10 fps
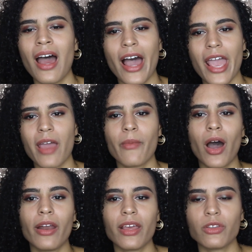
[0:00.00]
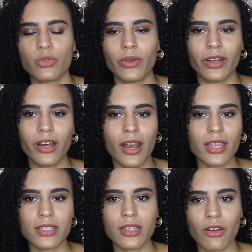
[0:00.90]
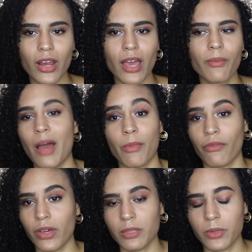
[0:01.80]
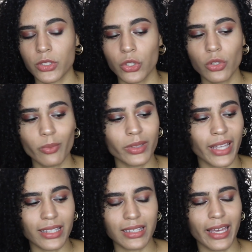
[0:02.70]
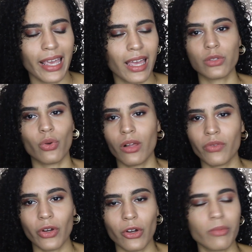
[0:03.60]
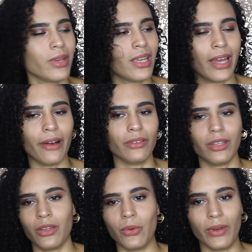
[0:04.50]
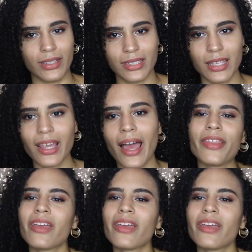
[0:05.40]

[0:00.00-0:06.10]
I am on Twitter and Instagram. I'm on Facebook too, but that's like 12-year-old me and I don't think you want to see that.